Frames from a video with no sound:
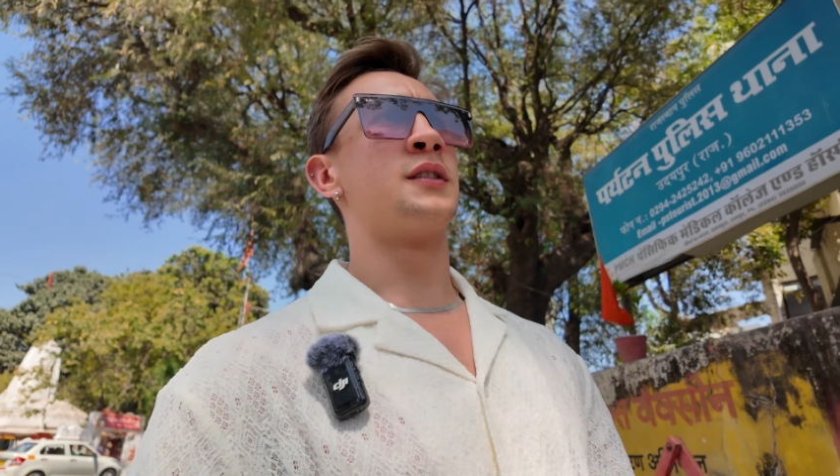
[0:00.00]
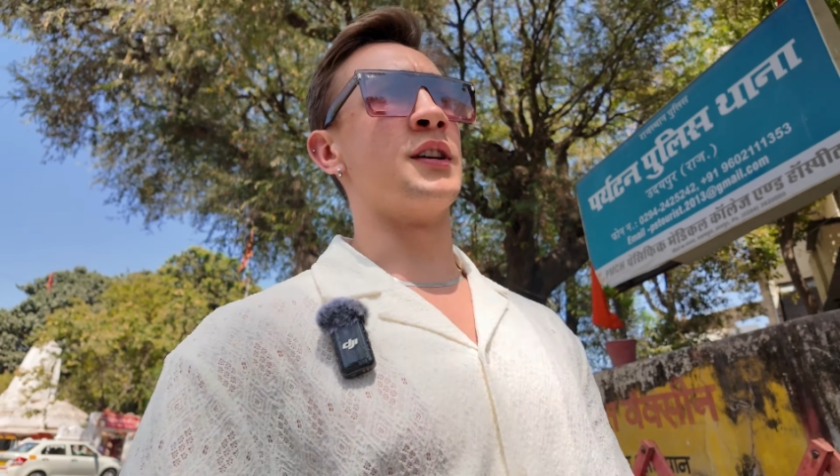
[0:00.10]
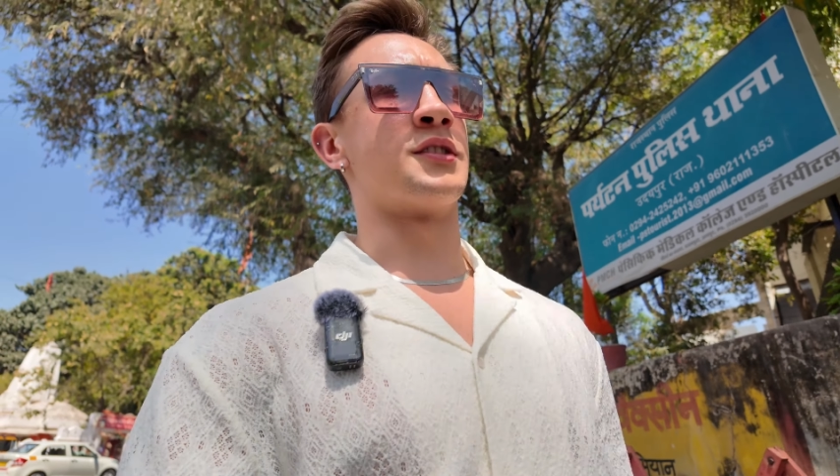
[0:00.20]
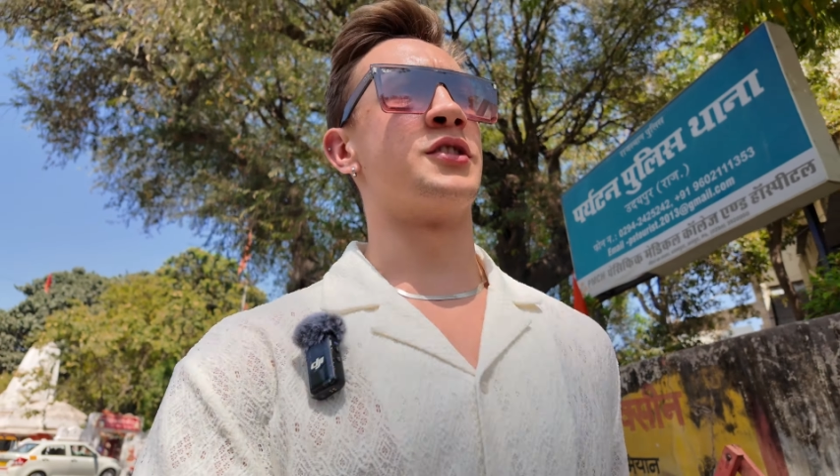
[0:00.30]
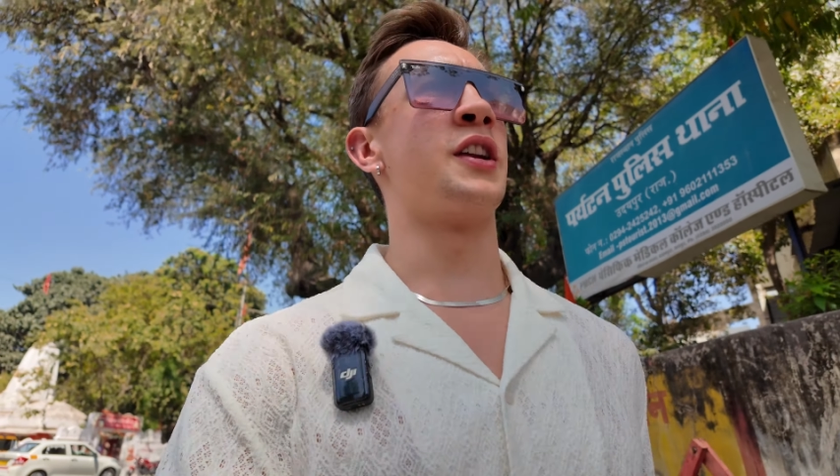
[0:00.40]

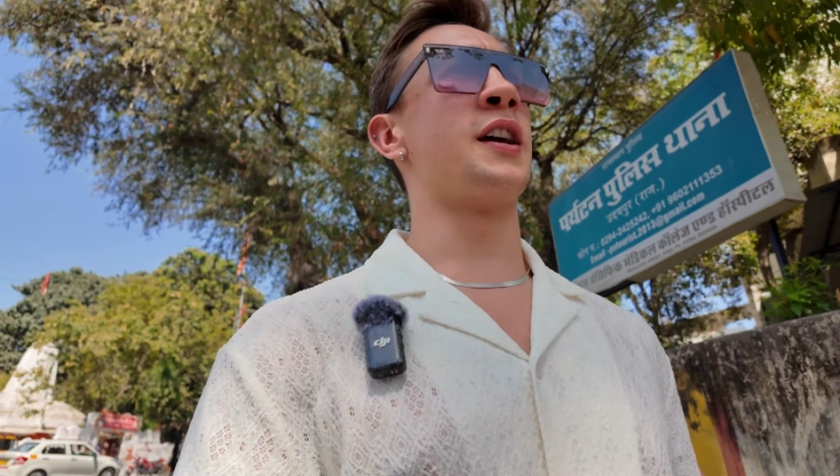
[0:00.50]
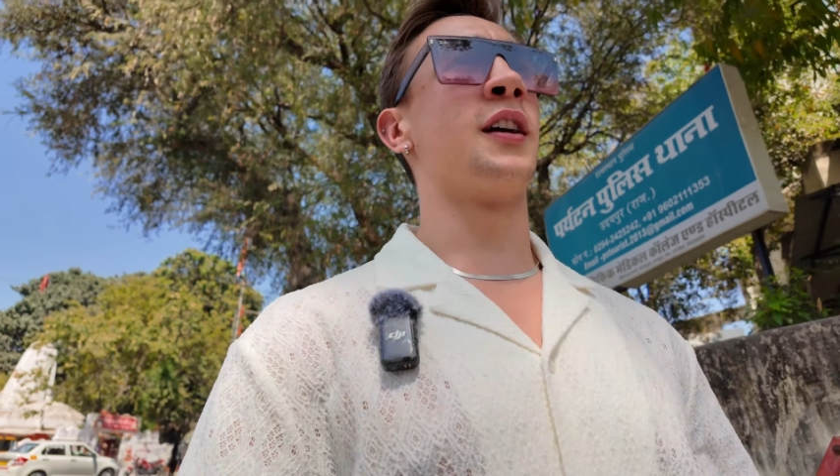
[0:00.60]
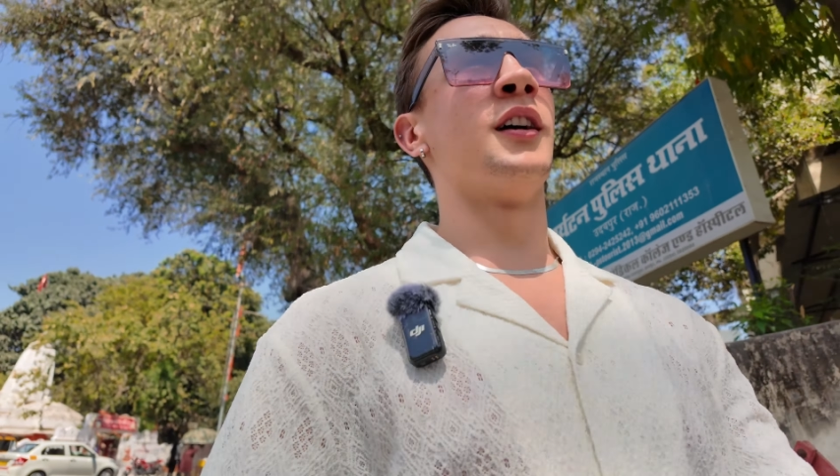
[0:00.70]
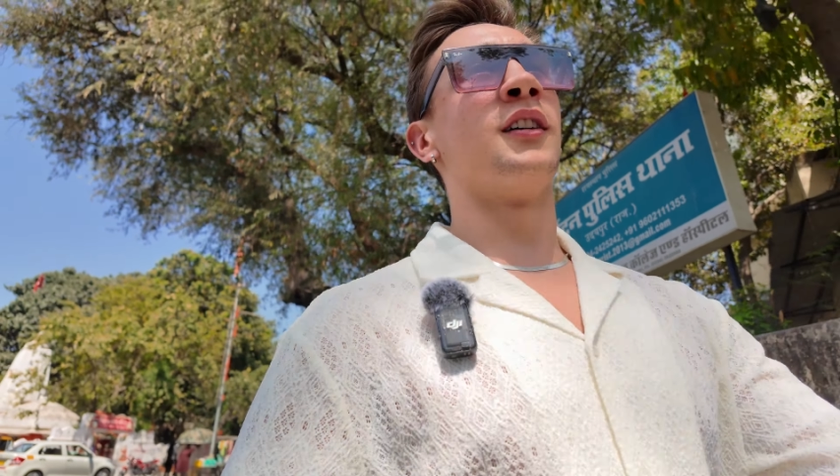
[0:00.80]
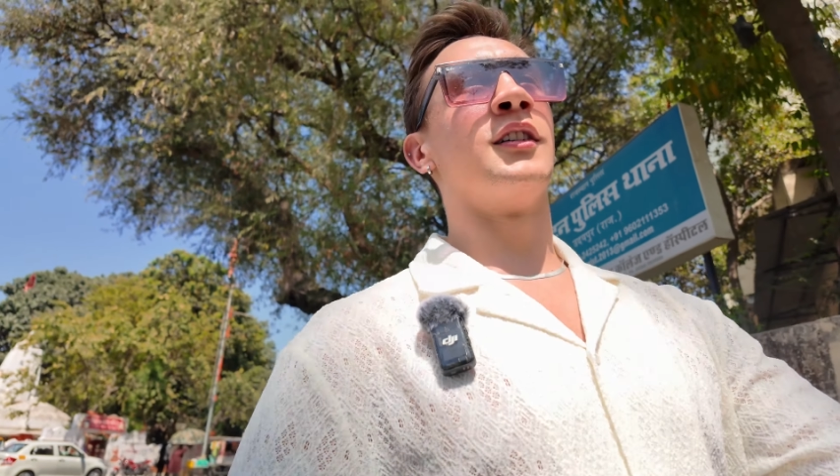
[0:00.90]
Yesterday?
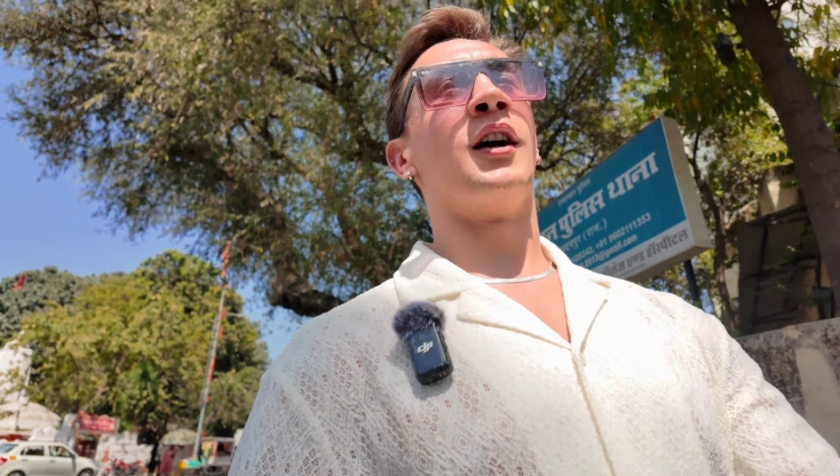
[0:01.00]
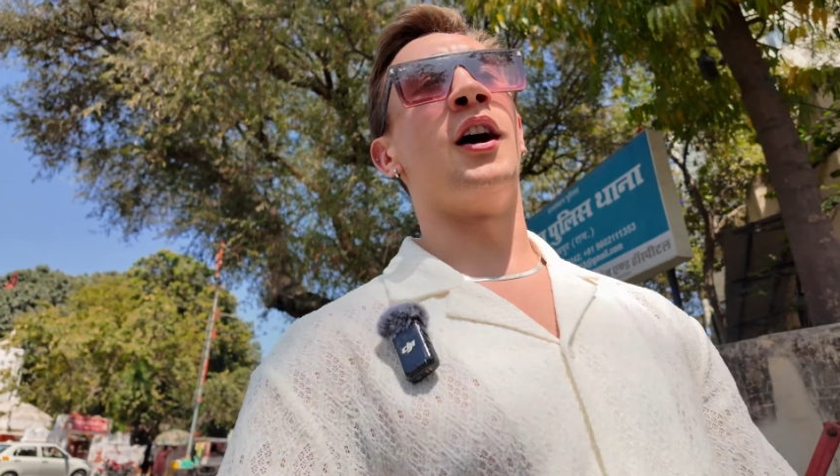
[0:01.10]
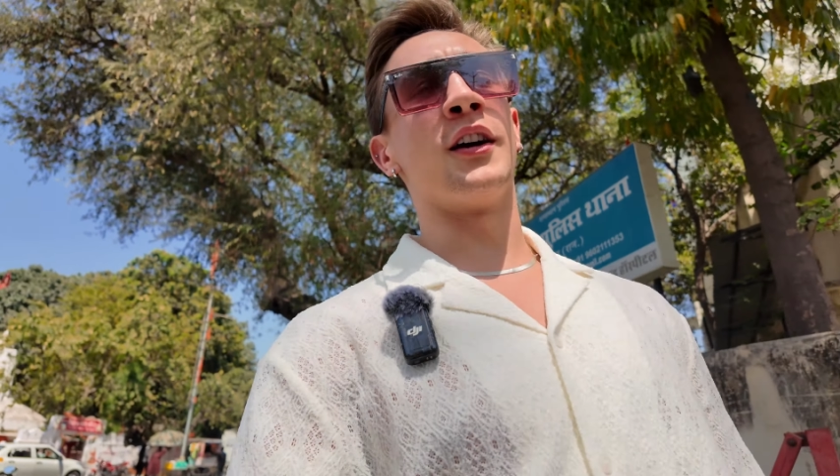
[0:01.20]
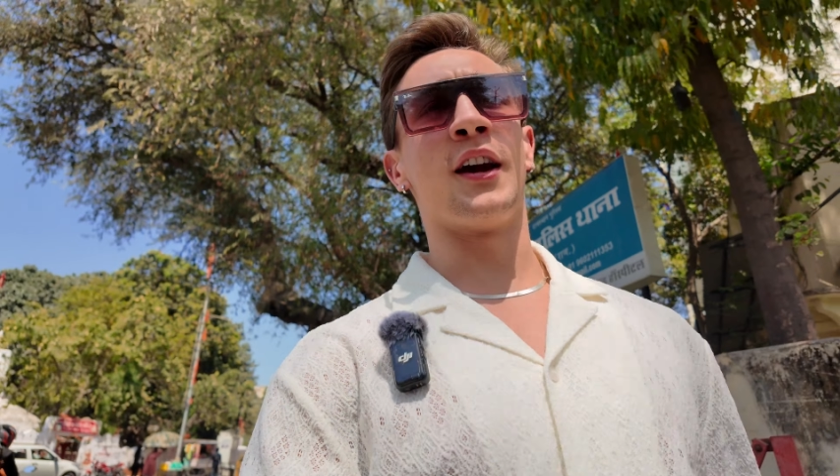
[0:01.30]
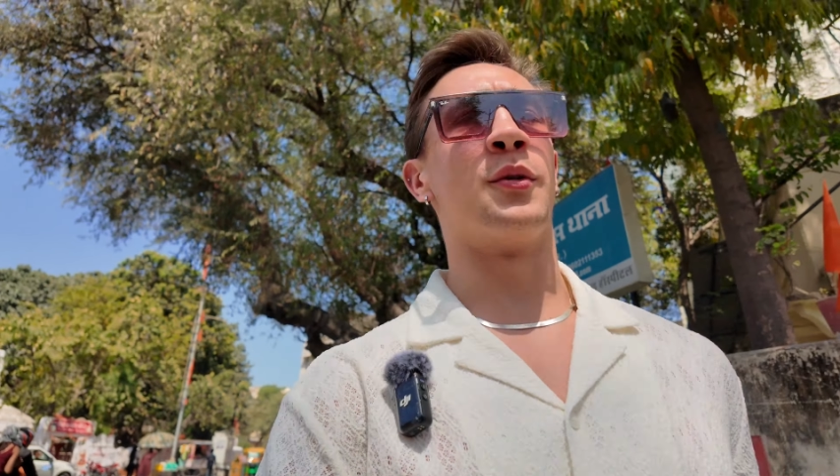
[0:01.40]
Yeah.
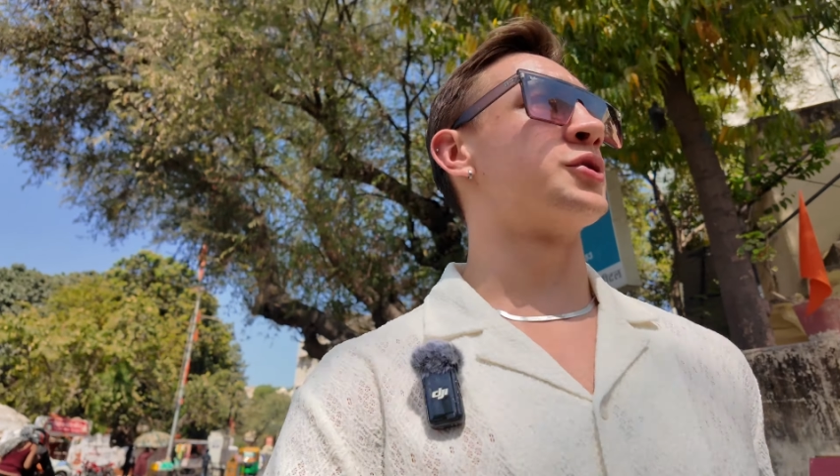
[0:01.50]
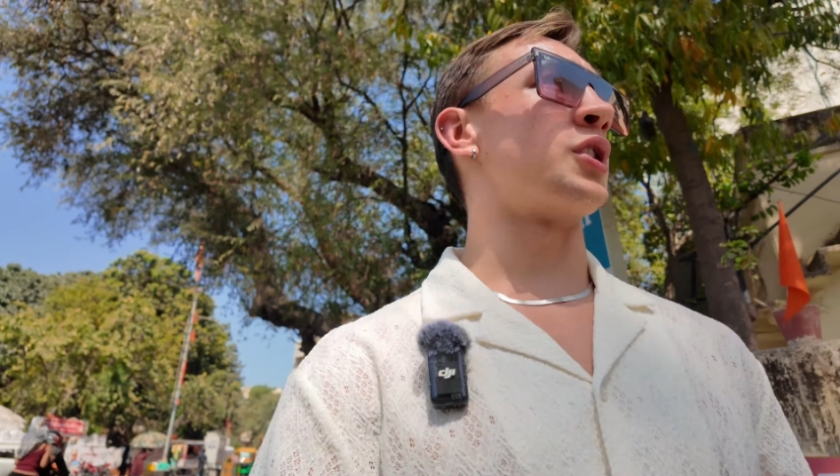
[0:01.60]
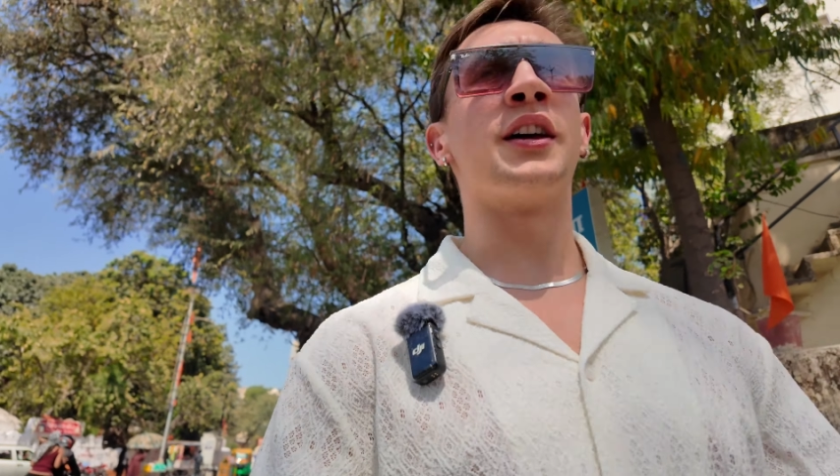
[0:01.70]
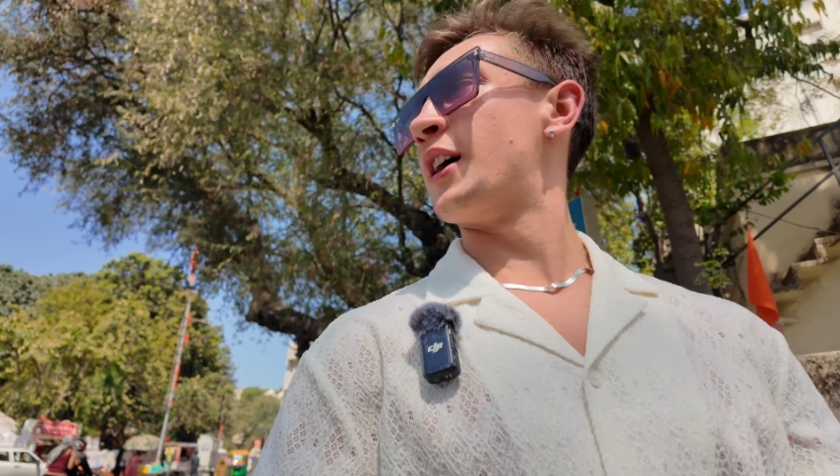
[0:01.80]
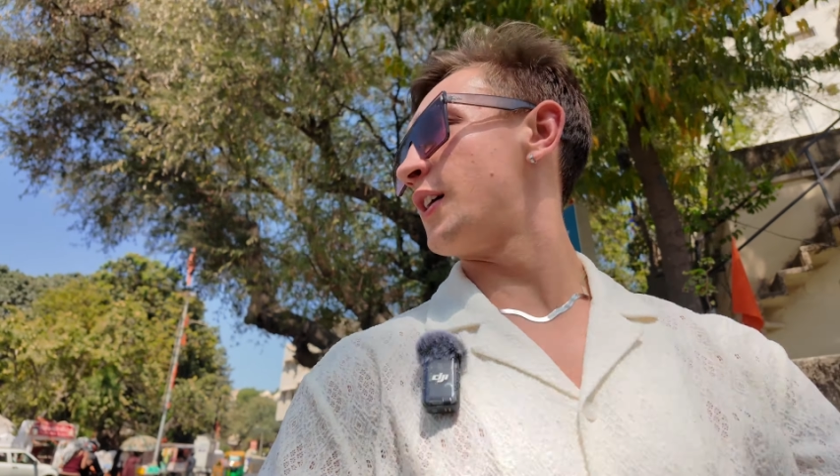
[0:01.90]
Oh yeah, we'll
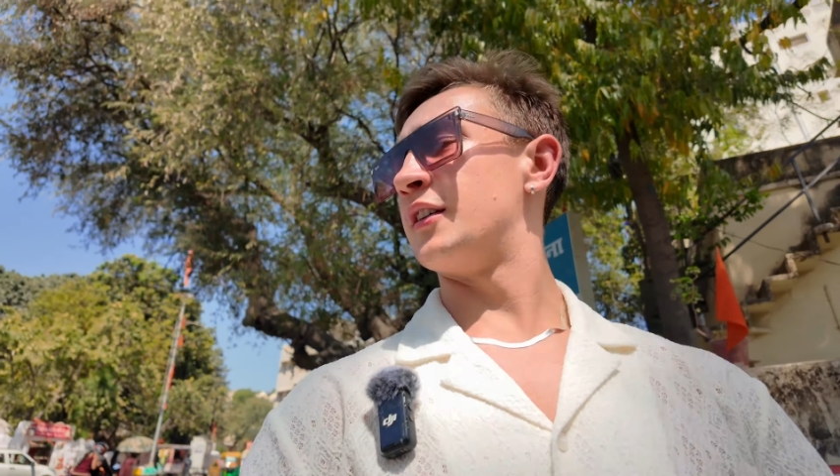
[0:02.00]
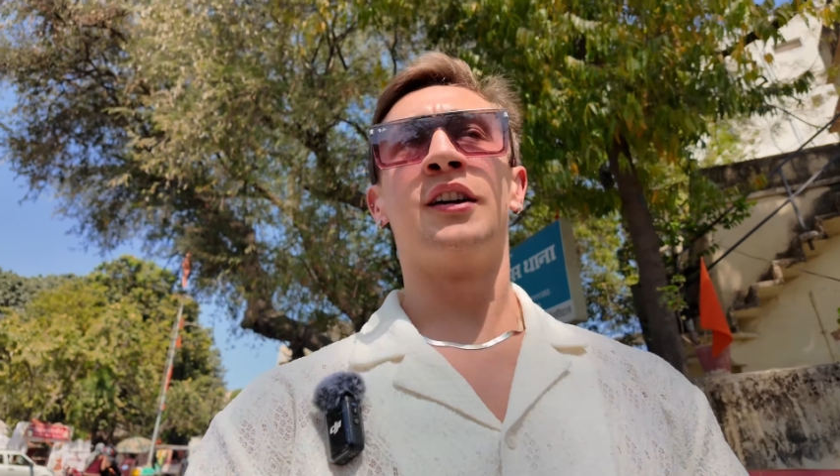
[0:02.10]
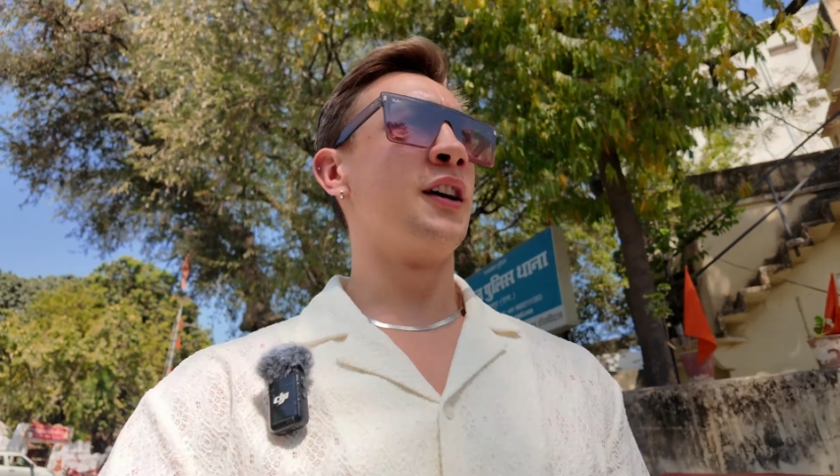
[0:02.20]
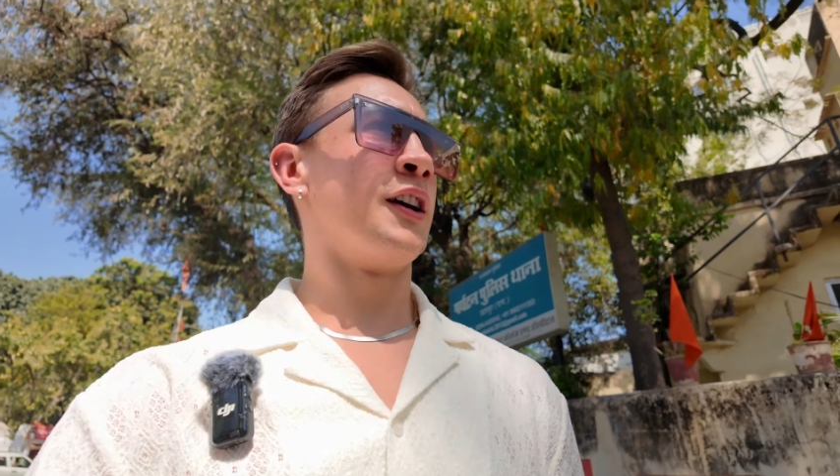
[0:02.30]
try that.